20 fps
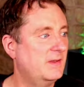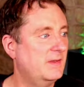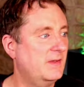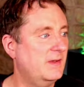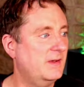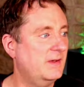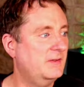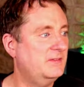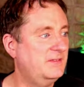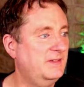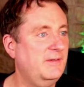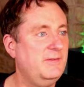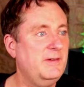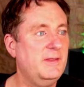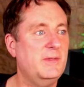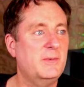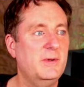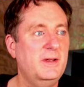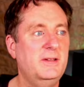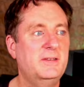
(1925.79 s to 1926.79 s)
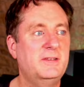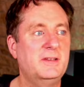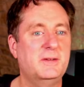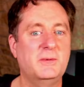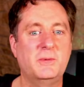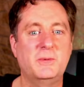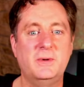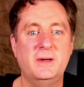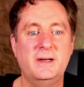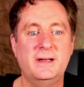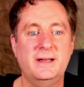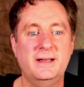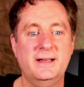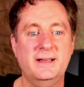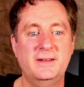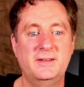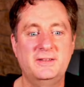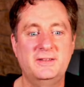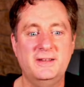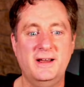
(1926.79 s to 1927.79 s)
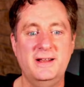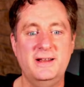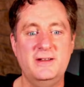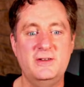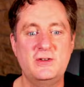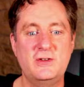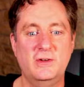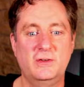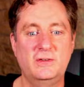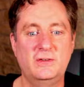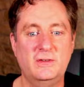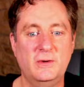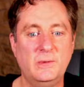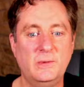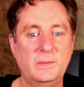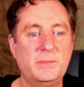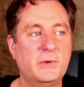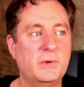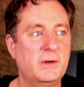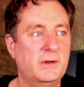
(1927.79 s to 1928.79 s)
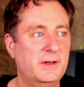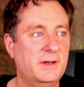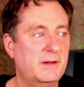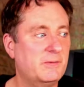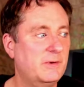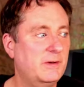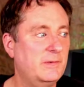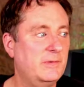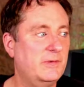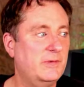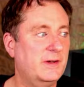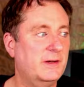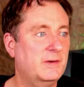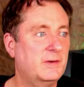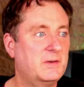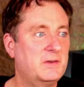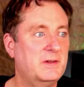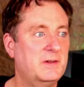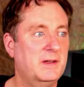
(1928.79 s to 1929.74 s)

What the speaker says: The 7th reason why signage is so important at Ren fairs,